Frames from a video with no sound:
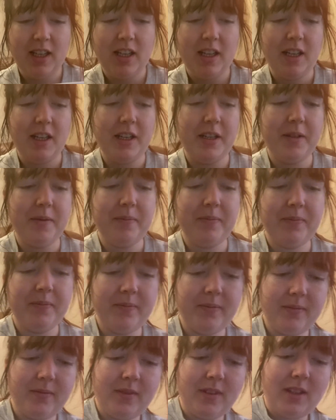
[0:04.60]
um,
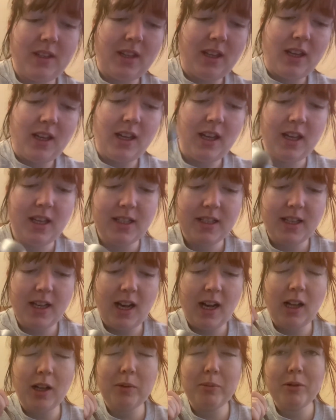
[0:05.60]
it's
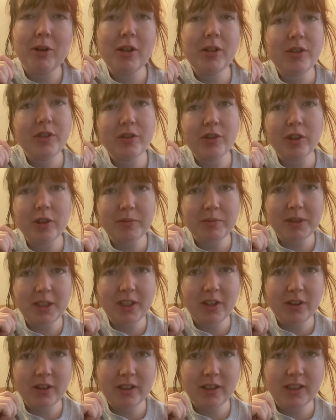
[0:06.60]
Alpro strawberry
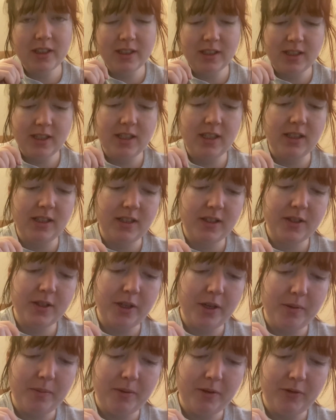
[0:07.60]
yoghurt and
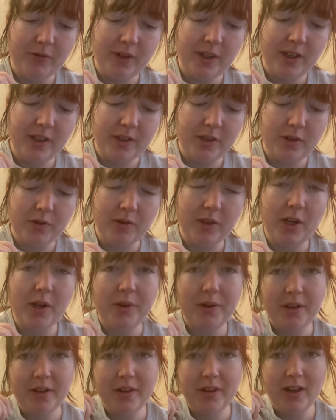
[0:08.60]
some vegan
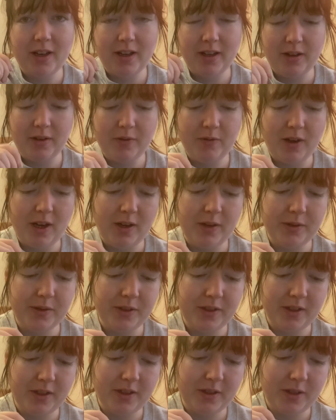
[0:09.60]
granola that I
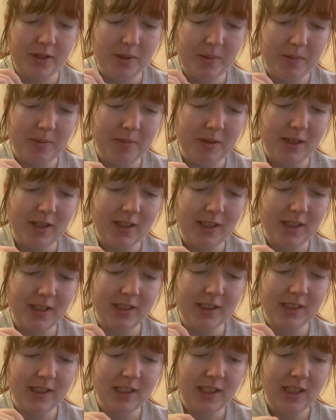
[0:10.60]
found at the
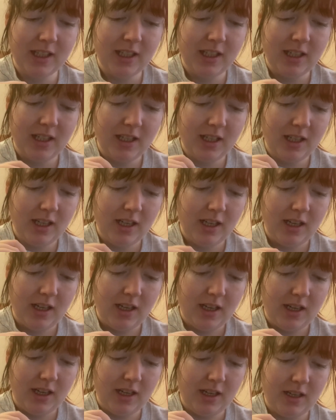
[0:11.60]
supermarket.
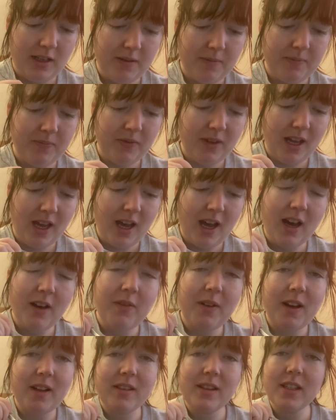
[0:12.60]
Um, I have
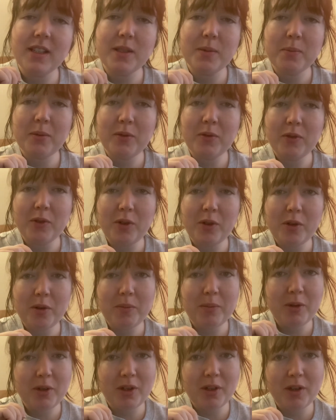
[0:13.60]
had this before,
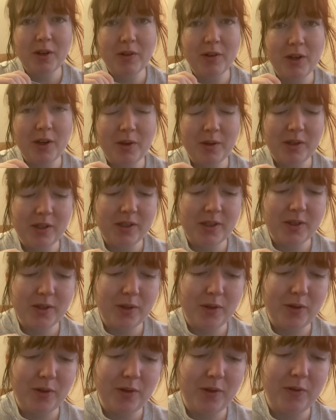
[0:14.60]
but the granola
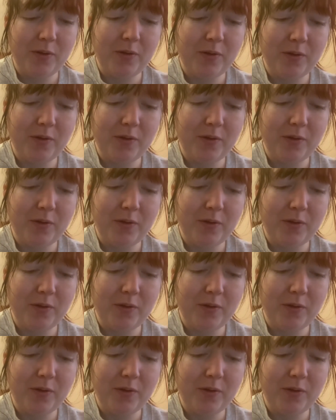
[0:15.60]
sort of